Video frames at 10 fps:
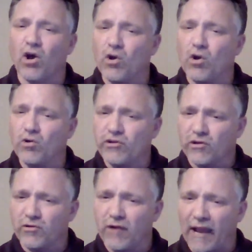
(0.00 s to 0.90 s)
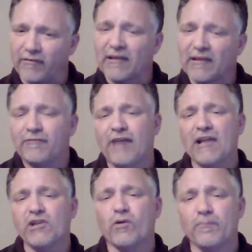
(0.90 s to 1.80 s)
Hone your craft.
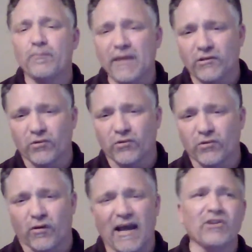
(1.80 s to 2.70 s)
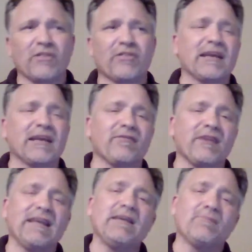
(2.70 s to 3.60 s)
Find you a mentor. I couldn't think of
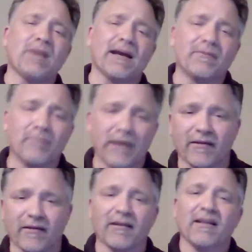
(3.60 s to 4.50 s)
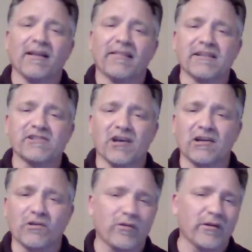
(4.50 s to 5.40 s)
anybody better than
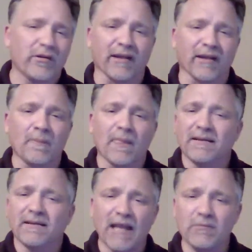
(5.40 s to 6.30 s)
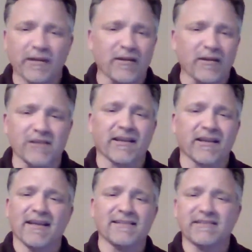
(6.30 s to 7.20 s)
Sean Cornett, Damon Pikachik,
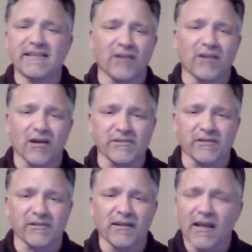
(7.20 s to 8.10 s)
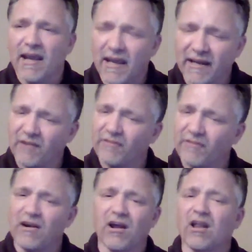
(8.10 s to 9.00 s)
and Steve Thompson.
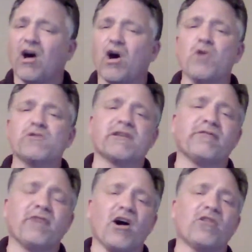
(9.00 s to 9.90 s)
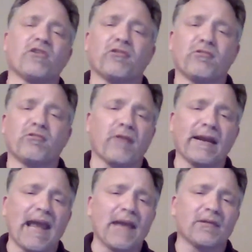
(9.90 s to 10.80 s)
There are a host of other
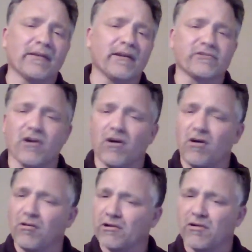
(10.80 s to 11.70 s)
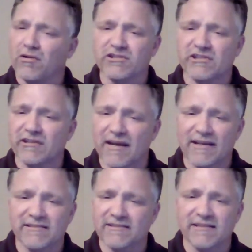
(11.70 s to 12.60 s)
great Ambit leaders all across the
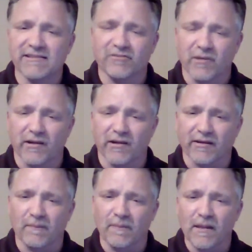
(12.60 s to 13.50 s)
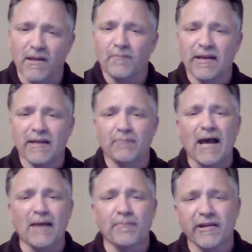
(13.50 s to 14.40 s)
United States of America. But in
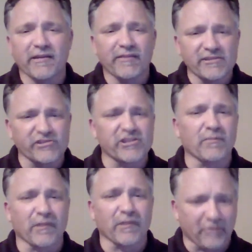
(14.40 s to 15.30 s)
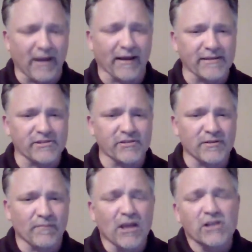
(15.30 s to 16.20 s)
my opinion, these are some of the finest.
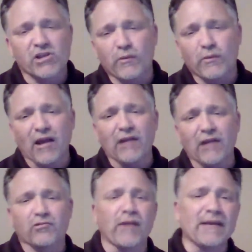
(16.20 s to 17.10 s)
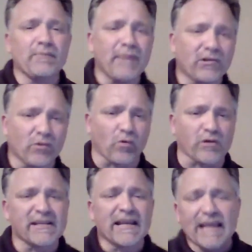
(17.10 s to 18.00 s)
So we've got great
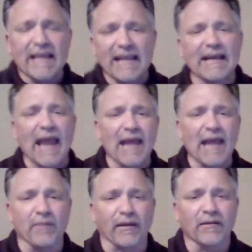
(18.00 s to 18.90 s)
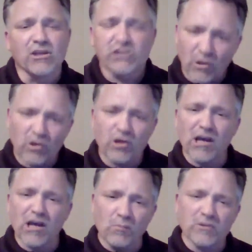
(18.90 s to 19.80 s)
mentors in Ambit. So
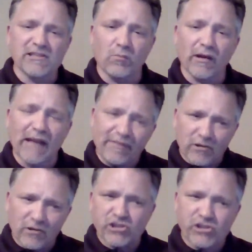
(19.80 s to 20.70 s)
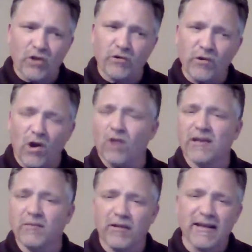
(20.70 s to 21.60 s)
hook up with someone and they'll show you all
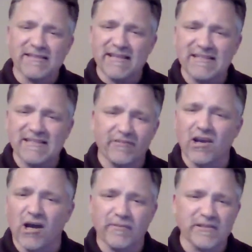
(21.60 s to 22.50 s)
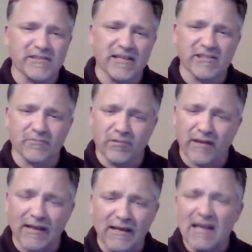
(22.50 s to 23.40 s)
the complexities of the compensation
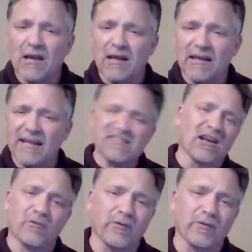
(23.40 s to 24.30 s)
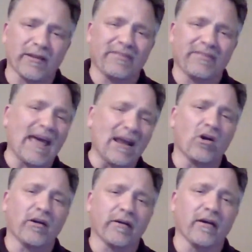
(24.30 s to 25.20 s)
plan. It's not really that
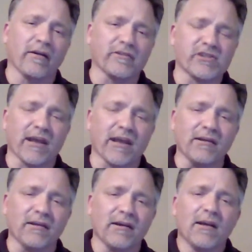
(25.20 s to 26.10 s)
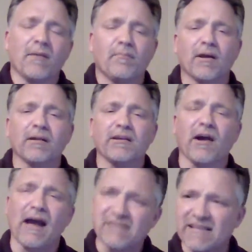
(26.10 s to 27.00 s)
hard to understand. But
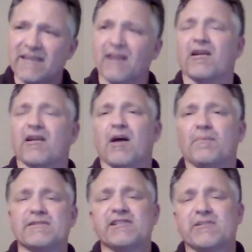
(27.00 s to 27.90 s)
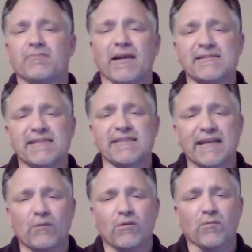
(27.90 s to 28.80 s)
I've seen other compensation plans in
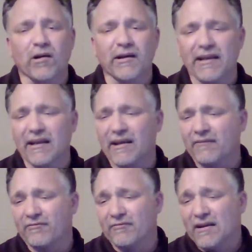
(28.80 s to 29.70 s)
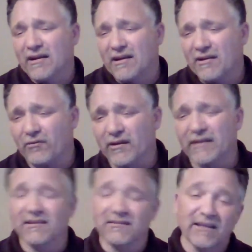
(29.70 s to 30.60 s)
network marketing, and
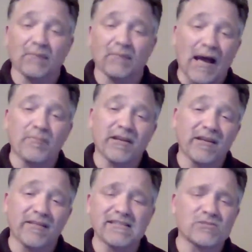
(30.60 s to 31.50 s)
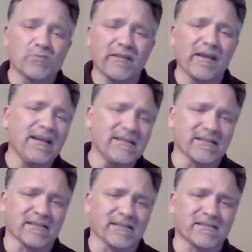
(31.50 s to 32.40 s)
really, in my opinion, this is one of the
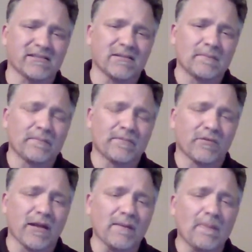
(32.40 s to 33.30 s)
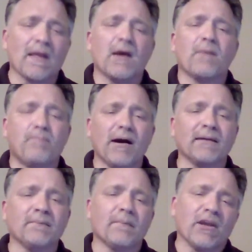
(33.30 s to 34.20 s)
easiest. Okay?
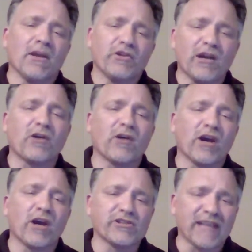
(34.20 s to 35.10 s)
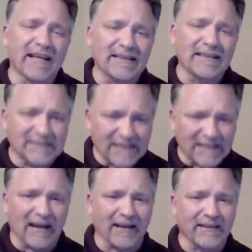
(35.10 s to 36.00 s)
But you're not going to understand it
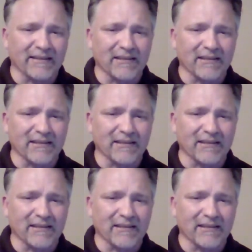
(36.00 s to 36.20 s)
tonight.